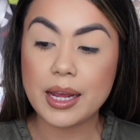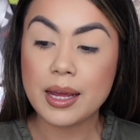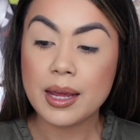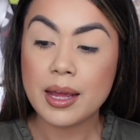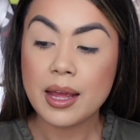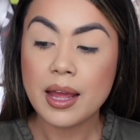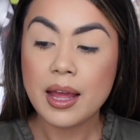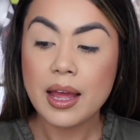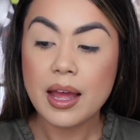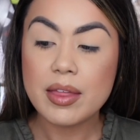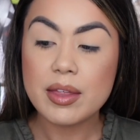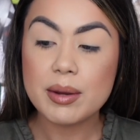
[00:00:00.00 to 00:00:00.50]
And
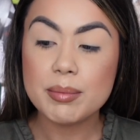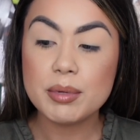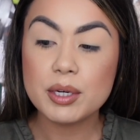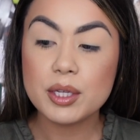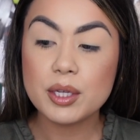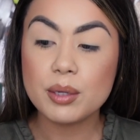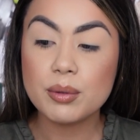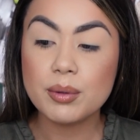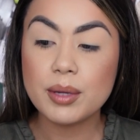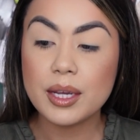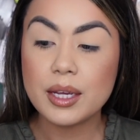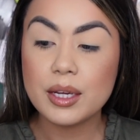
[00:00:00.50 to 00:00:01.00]
then I'm going
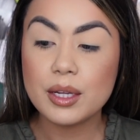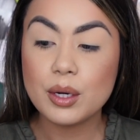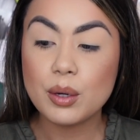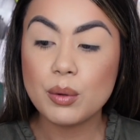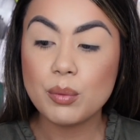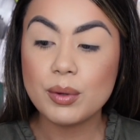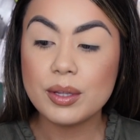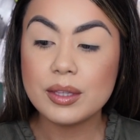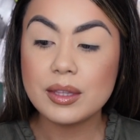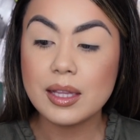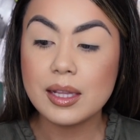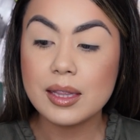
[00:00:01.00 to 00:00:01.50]
to go in
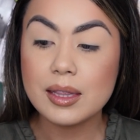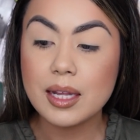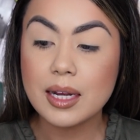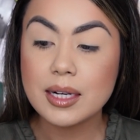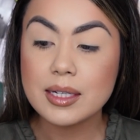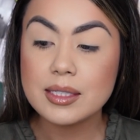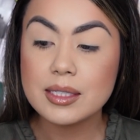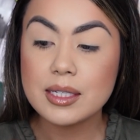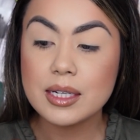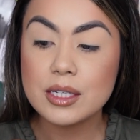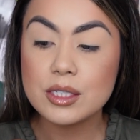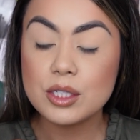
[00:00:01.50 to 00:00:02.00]
with the
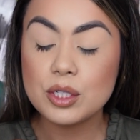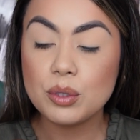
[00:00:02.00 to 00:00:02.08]
Luxie